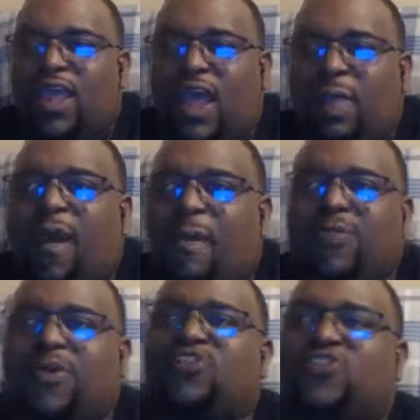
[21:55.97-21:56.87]
and
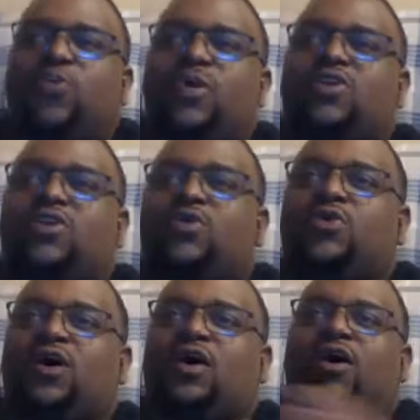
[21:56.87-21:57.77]
I'm pretty sure we
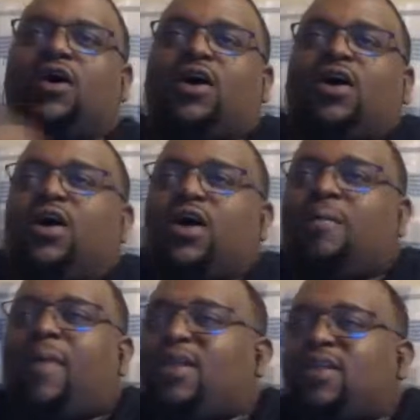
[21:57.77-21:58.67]
do.
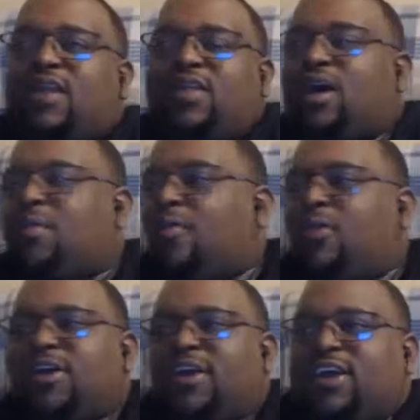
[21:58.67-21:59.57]
My number
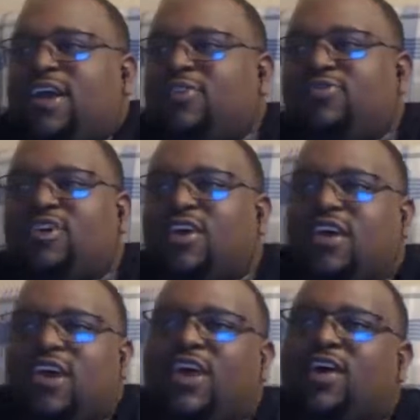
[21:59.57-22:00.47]
one
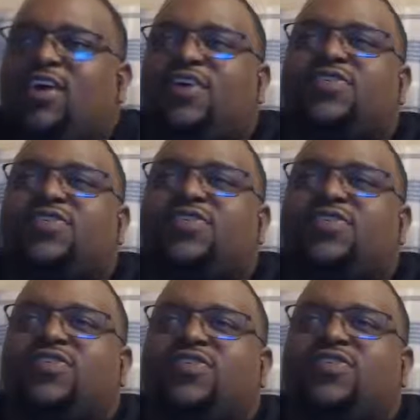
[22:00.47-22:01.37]
easily is
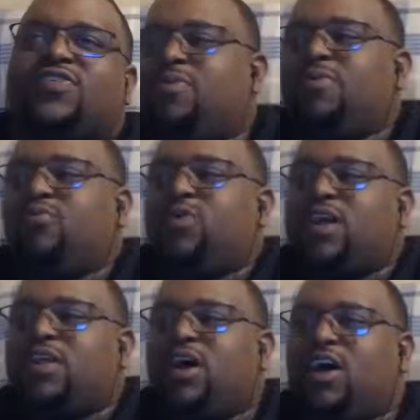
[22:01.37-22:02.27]
the scene
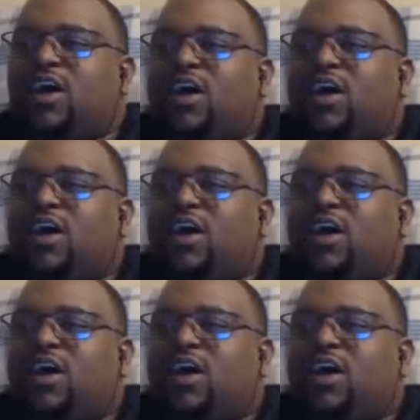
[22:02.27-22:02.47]
between.